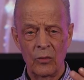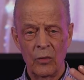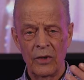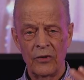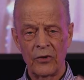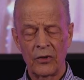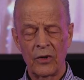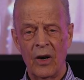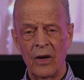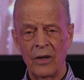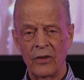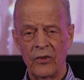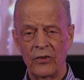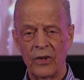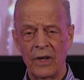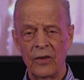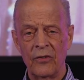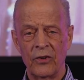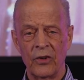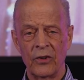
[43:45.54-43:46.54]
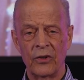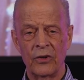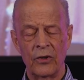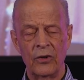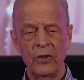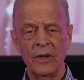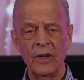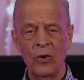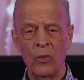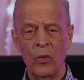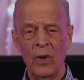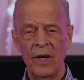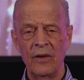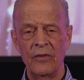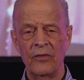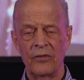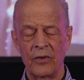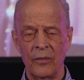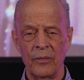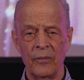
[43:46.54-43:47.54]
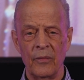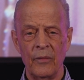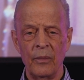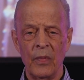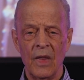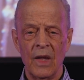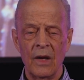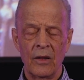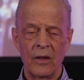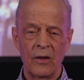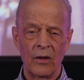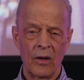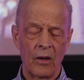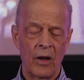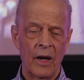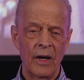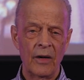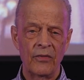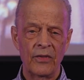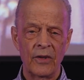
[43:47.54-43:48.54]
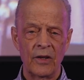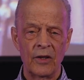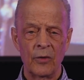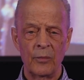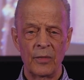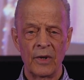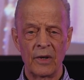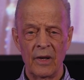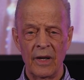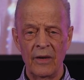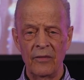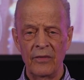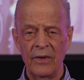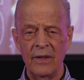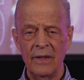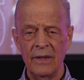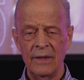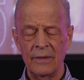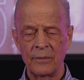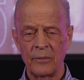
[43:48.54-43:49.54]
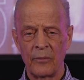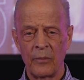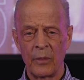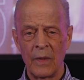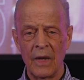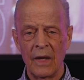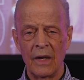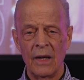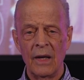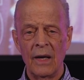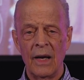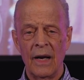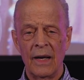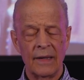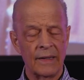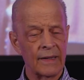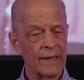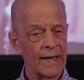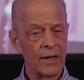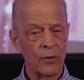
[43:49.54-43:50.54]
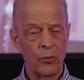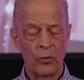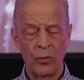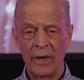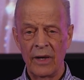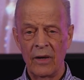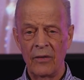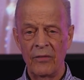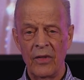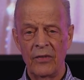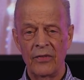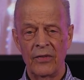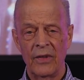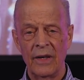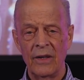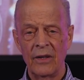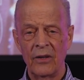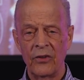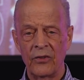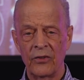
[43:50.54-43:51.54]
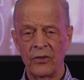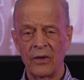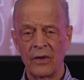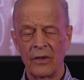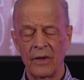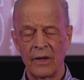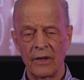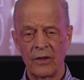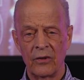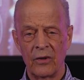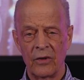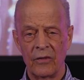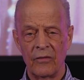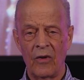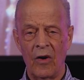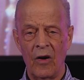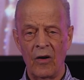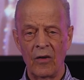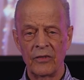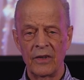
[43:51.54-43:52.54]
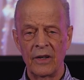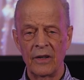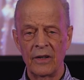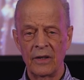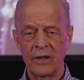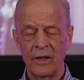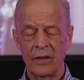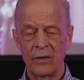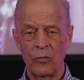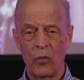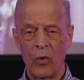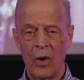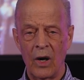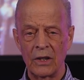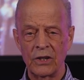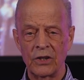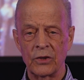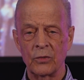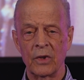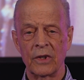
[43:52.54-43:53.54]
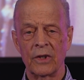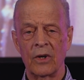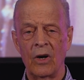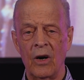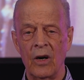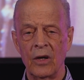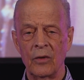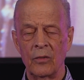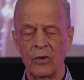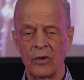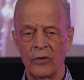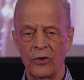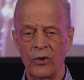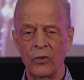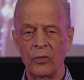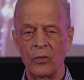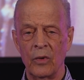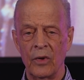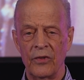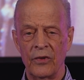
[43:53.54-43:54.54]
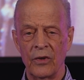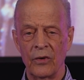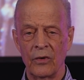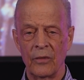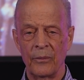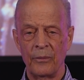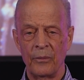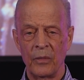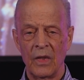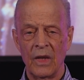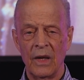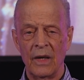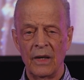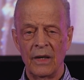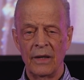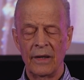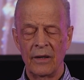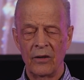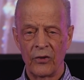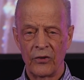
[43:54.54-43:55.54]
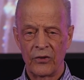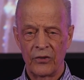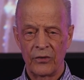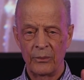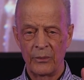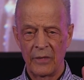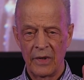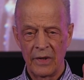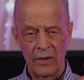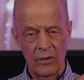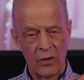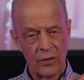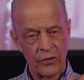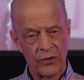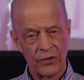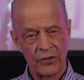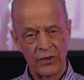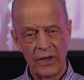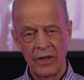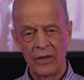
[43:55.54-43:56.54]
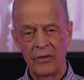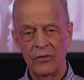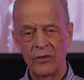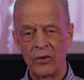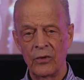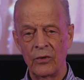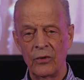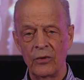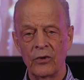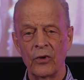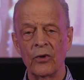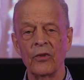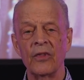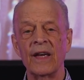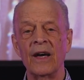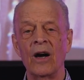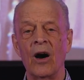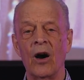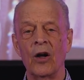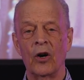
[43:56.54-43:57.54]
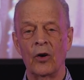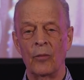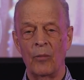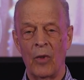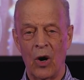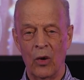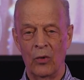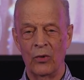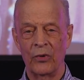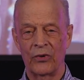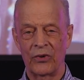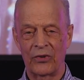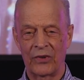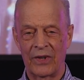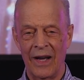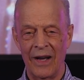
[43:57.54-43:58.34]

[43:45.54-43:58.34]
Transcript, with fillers: once God saves you, turning away from the life that you've been living and get rid of the things that you're involved in and watch what God will do with you. He'll, he'll save you to the uttermost.